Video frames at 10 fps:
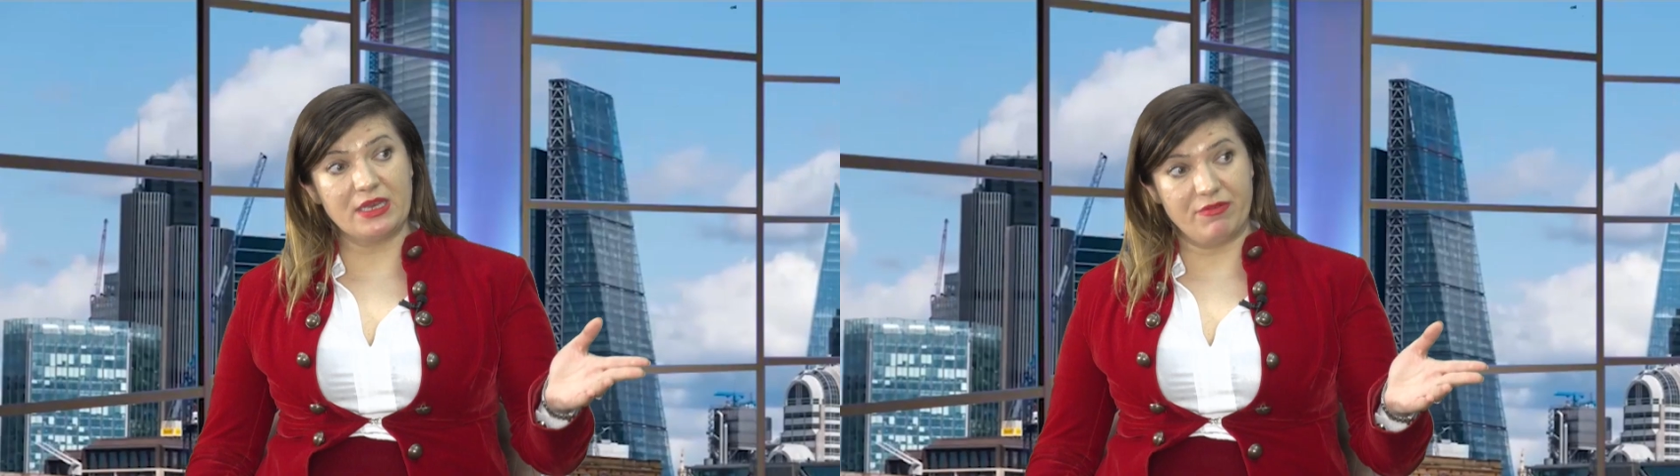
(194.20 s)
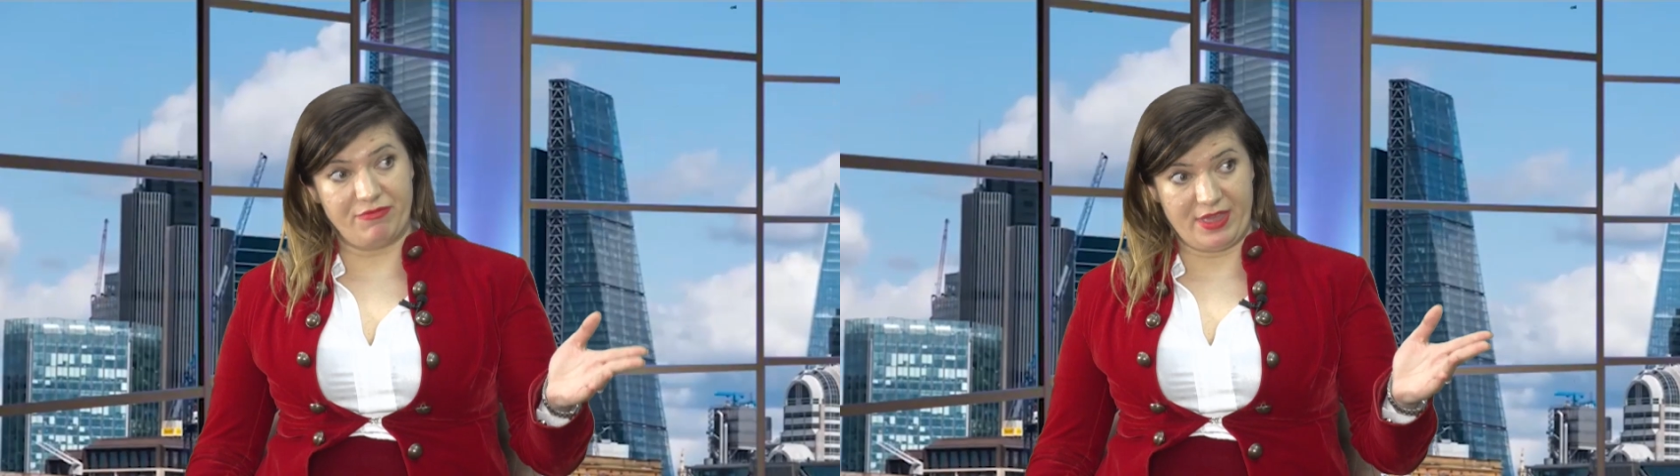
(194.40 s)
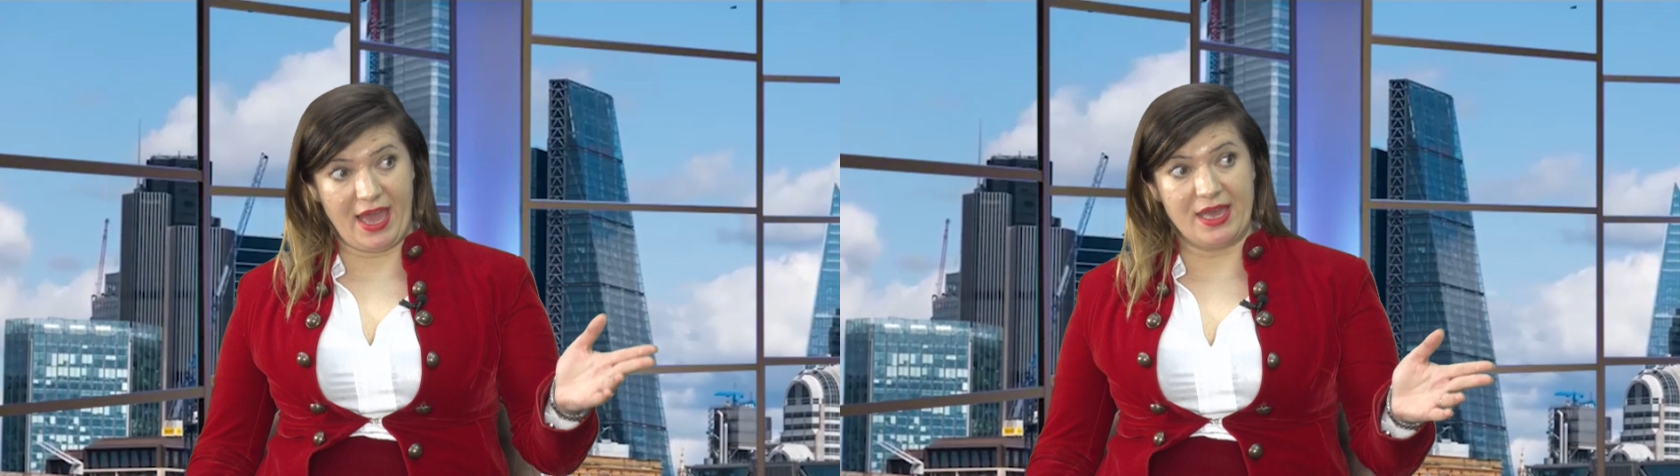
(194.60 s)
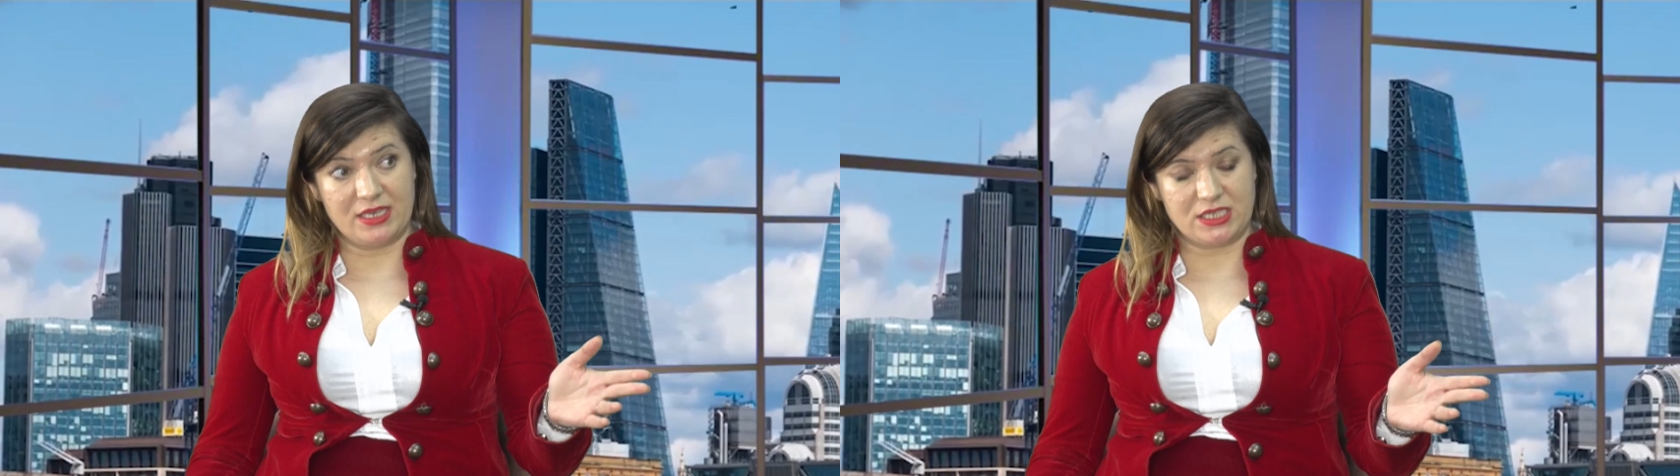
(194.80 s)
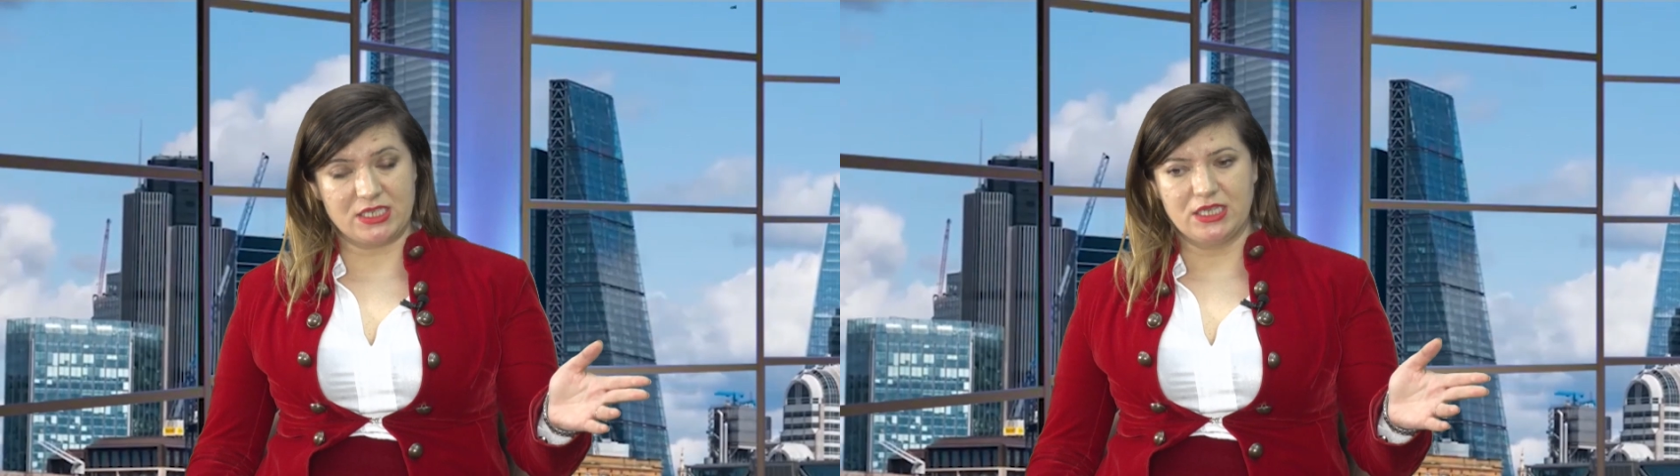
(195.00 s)
of
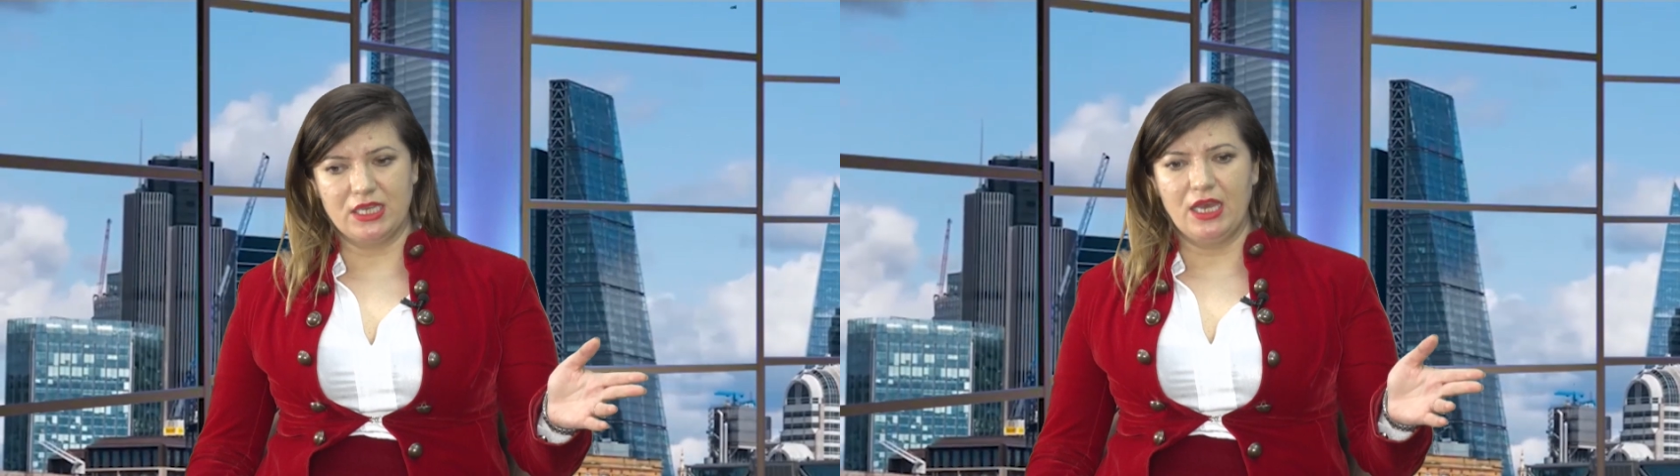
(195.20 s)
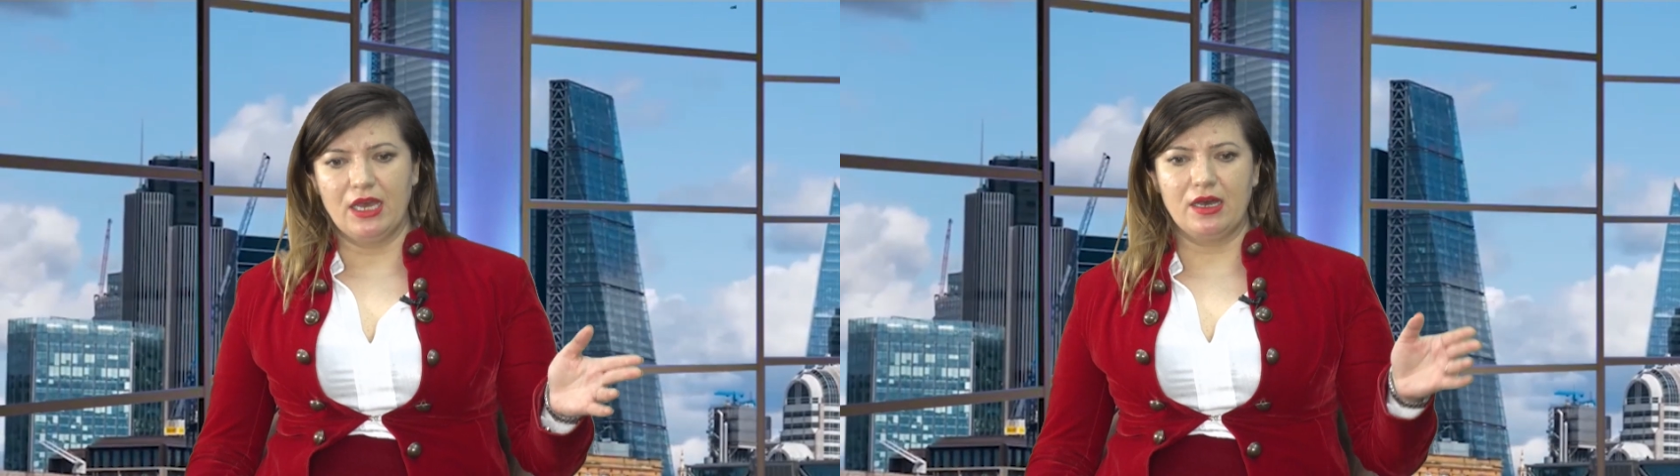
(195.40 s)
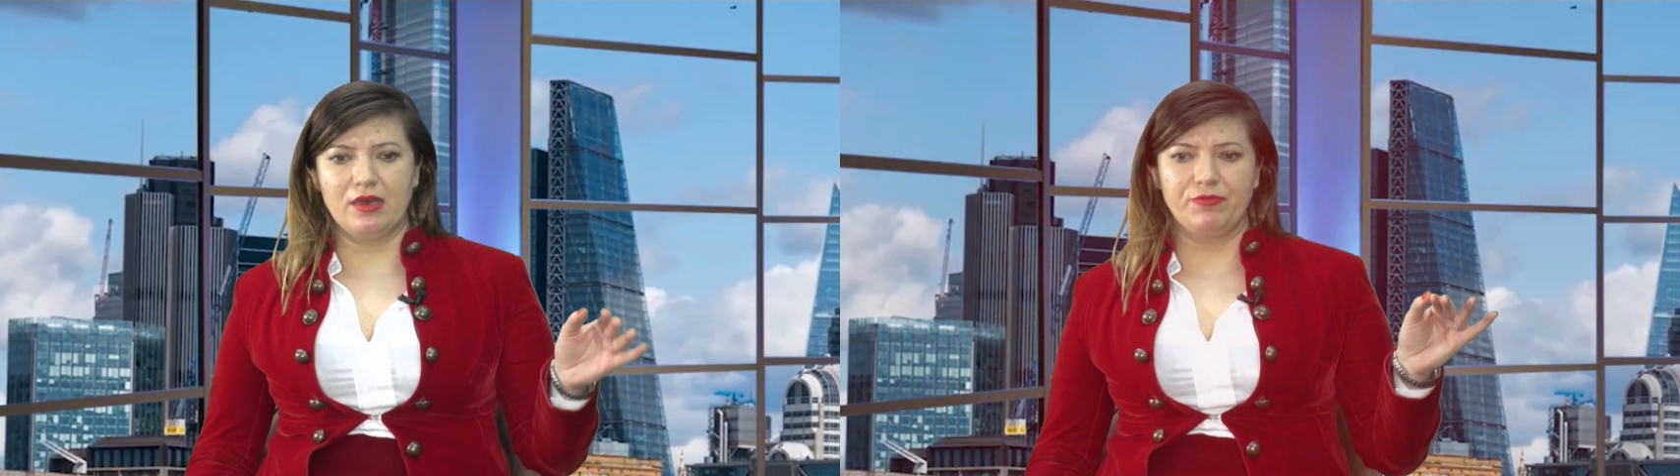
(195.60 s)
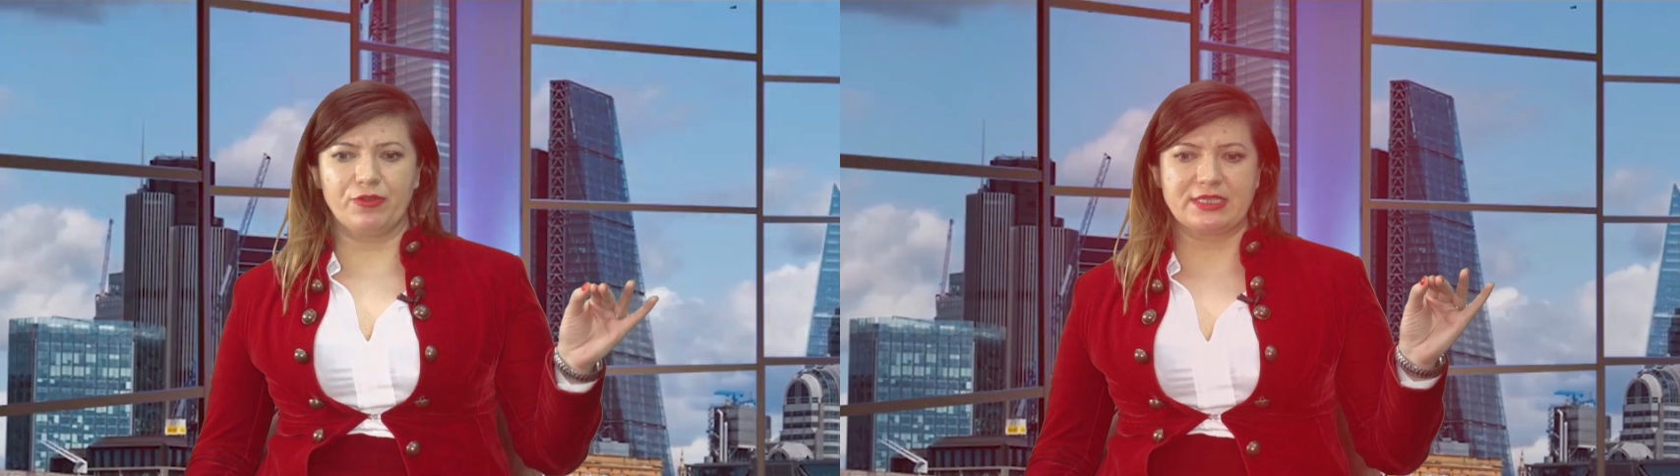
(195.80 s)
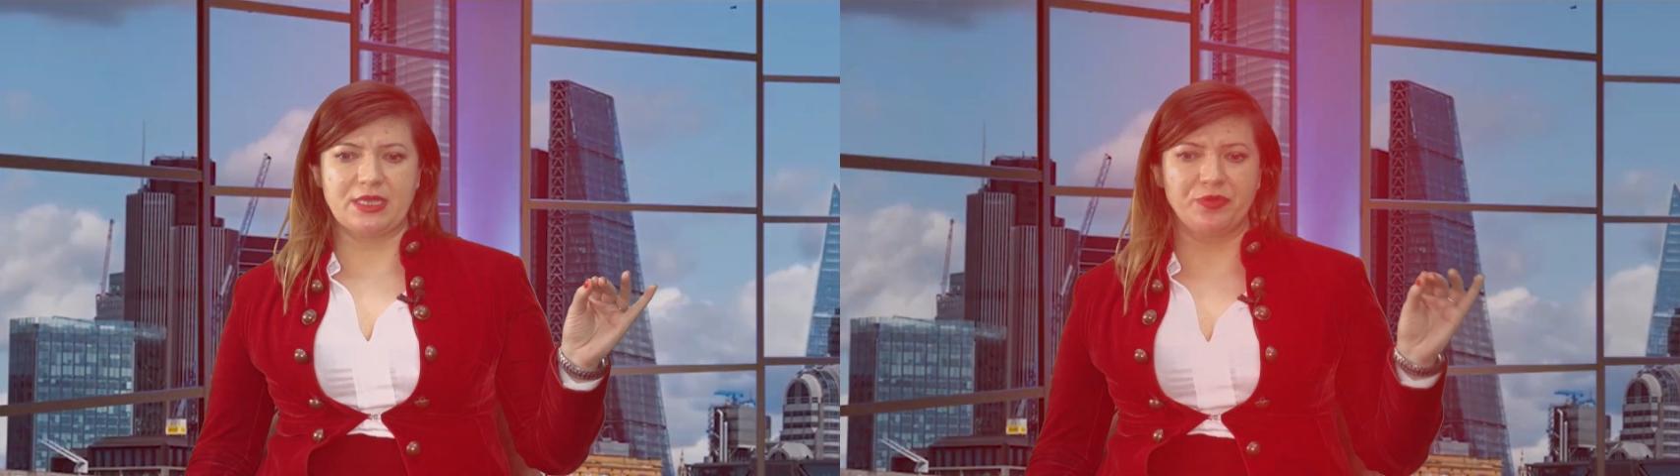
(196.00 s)
that,
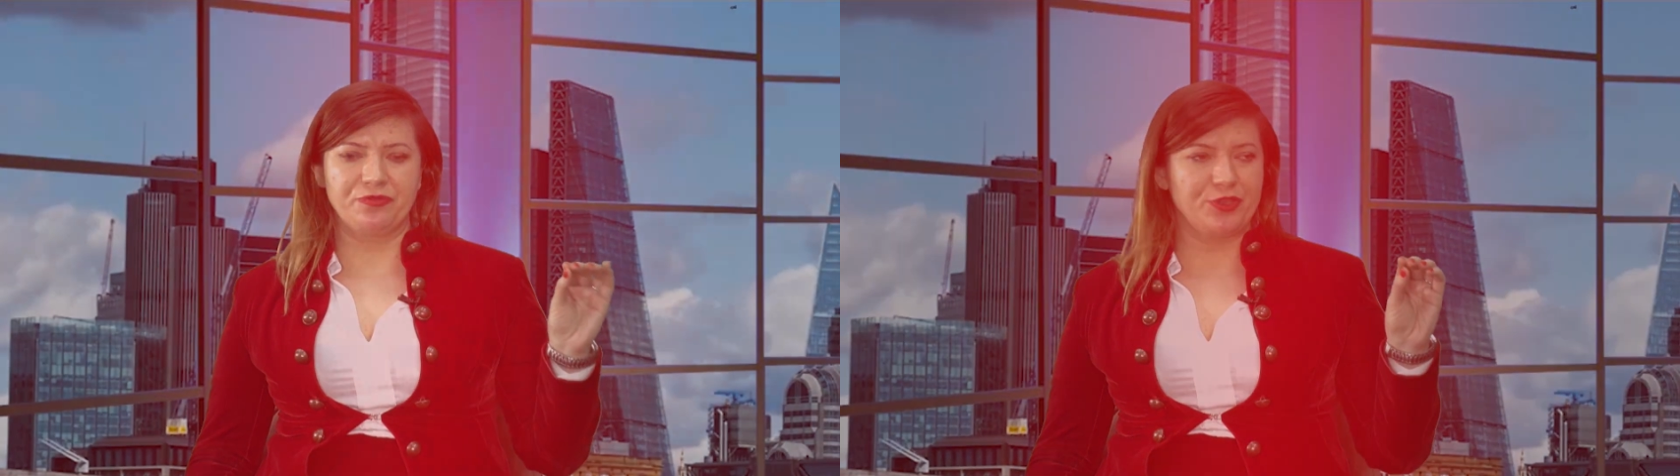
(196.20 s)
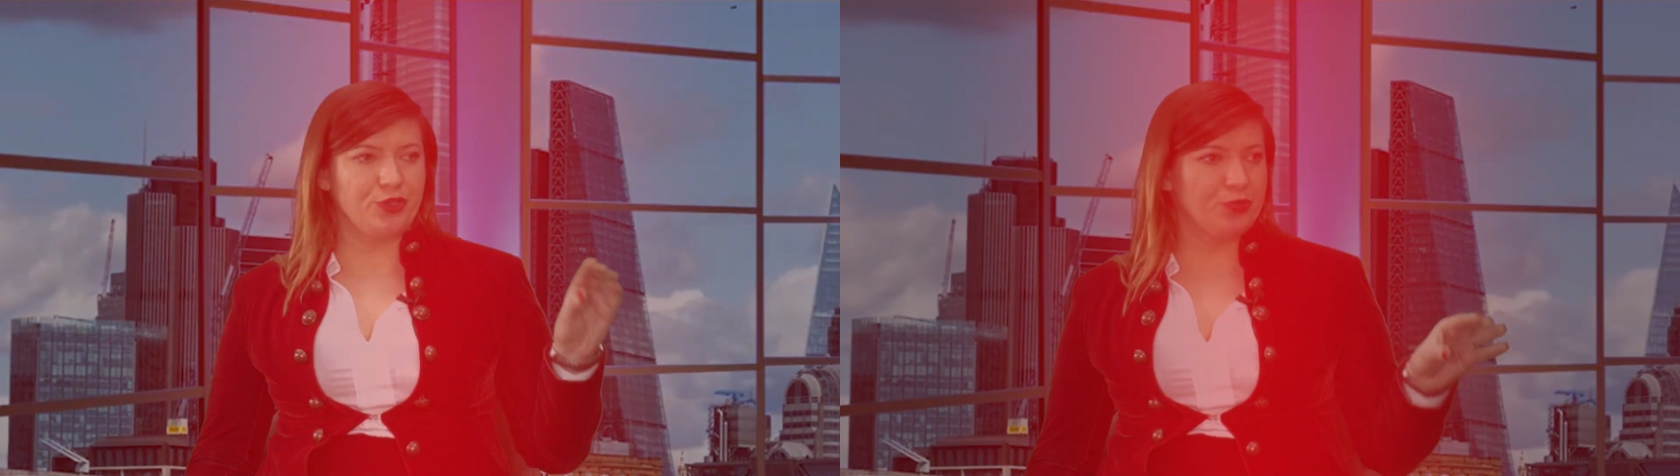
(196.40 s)
for example, for your